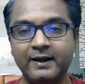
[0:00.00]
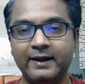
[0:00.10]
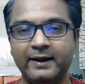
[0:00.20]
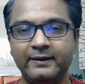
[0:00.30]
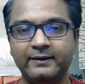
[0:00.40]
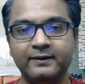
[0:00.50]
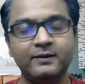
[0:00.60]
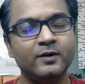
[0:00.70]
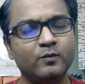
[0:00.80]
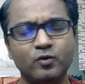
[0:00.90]
And
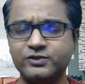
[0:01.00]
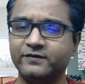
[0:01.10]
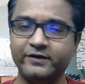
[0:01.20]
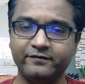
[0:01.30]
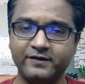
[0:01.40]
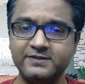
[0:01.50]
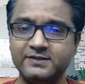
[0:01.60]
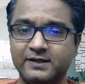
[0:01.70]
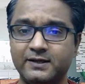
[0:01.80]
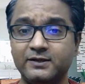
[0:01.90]
most of their
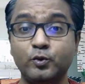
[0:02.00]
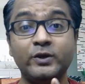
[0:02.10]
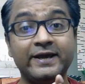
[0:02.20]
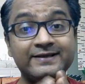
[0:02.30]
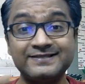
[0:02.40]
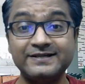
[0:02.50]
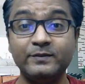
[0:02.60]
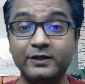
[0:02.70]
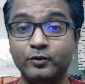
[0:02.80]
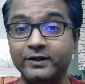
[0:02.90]
funds are doing
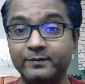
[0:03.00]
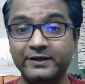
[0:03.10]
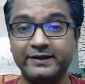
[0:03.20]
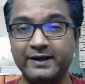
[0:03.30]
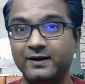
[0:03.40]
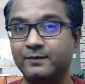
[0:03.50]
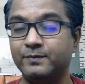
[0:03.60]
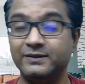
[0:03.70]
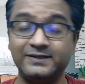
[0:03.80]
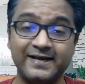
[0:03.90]
extremely good in mid-cap,
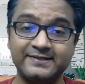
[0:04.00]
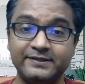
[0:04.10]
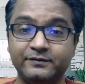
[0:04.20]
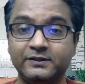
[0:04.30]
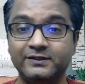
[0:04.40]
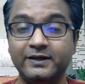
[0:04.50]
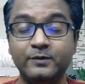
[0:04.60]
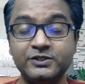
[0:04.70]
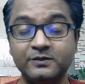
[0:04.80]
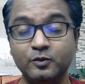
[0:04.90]
tax saver,
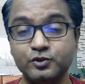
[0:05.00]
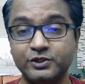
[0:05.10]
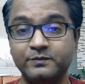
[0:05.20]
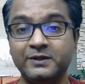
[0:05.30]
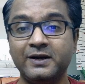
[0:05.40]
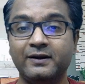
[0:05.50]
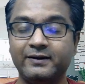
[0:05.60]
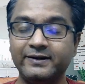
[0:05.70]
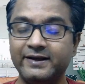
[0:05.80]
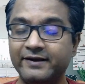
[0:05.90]
emerging blue chip,
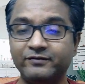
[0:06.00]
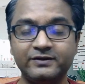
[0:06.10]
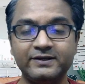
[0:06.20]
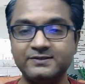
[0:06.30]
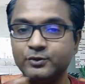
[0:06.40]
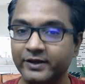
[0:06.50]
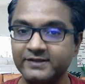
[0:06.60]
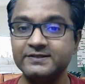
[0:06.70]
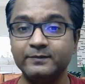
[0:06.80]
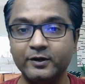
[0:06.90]
right? Everything is doing
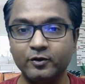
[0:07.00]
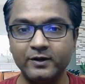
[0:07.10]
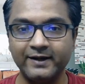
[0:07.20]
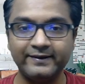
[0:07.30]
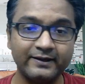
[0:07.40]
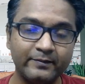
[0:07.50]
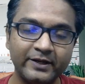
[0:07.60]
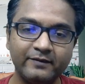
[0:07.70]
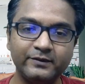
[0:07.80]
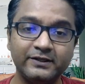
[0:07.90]
extremely good. And they are
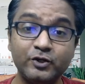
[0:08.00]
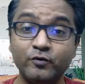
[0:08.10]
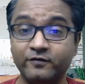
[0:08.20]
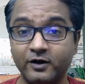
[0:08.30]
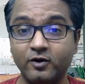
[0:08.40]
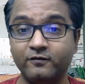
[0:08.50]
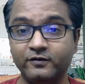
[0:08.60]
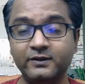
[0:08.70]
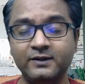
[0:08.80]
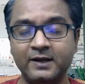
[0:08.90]
coming up with a new fund
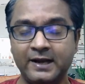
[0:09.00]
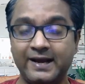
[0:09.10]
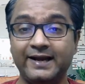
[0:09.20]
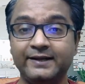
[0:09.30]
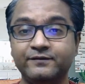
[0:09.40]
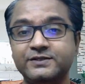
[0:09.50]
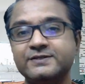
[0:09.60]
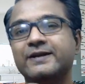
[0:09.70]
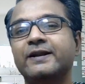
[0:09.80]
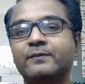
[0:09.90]
offer, and which
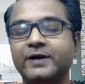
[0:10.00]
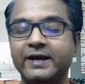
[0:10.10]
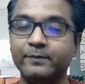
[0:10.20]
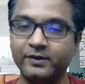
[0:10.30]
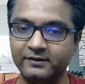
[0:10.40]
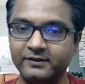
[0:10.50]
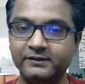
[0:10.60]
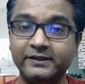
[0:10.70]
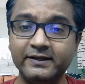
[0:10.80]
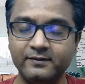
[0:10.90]
is ending by April
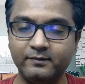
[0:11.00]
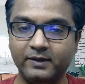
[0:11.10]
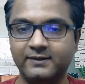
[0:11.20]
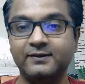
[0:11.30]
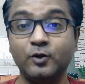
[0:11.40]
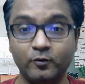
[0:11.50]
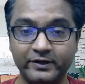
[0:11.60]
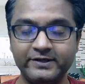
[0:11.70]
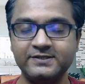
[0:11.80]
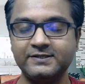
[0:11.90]
30. But no
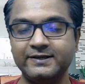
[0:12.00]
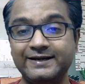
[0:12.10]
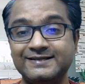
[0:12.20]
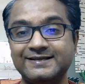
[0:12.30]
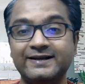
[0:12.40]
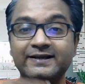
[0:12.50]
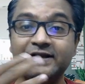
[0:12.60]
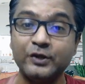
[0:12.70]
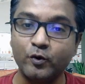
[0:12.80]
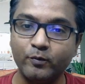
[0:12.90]
worries, it is getting
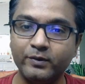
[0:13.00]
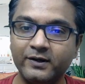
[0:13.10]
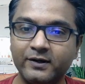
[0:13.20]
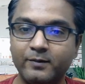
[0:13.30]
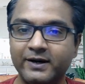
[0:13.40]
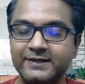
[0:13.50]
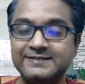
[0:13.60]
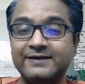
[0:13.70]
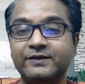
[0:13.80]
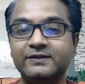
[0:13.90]
reopened by
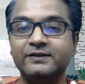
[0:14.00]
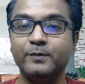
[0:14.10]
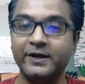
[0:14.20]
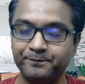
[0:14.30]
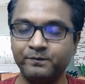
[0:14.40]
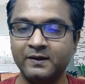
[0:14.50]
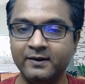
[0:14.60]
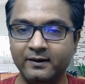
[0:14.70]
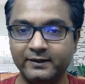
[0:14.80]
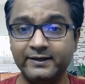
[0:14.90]
7th May.
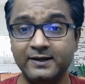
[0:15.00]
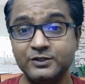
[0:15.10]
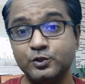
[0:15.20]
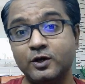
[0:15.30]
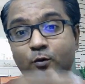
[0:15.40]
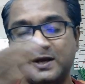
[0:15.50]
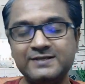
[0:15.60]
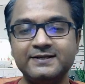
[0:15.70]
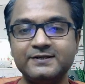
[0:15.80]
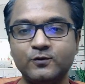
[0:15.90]
Right, so
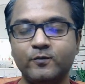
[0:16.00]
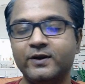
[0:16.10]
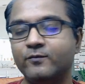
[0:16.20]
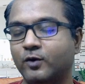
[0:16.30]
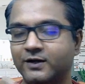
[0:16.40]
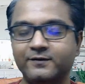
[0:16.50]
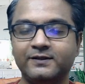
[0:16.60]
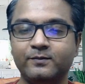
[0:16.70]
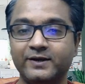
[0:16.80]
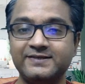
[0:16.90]
once it is open,
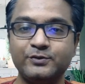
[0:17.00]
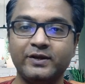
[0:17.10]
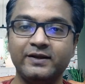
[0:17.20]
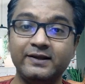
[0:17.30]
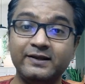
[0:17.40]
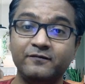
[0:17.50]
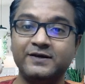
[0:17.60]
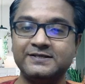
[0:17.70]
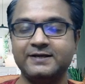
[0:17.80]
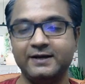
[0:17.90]
whatever the price, you can
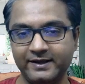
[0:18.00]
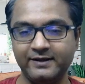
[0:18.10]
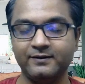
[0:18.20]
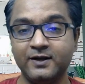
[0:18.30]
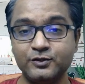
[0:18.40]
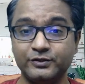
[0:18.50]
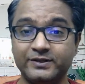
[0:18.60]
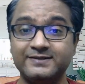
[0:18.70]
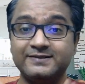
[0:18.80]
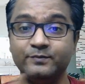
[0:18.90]
invest again. So
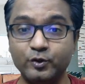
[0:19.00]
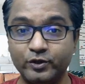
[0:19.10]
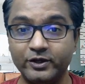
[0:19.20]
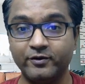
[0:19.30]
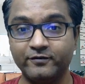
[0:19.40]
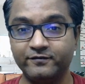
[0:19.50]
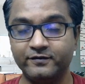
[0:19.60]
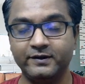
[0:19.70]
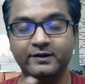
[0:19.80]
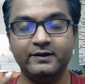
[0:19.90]
that is the beauty of
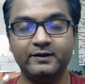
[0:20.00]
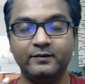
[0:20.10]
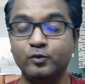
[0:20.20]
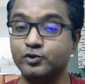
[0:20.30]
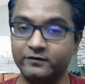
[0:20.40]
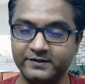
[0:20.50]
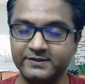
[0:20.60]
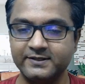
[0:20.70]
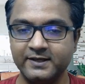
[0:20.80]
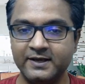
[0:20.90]
mutual
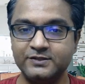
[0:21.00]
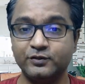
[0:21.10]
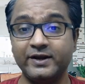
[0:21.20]
funds. So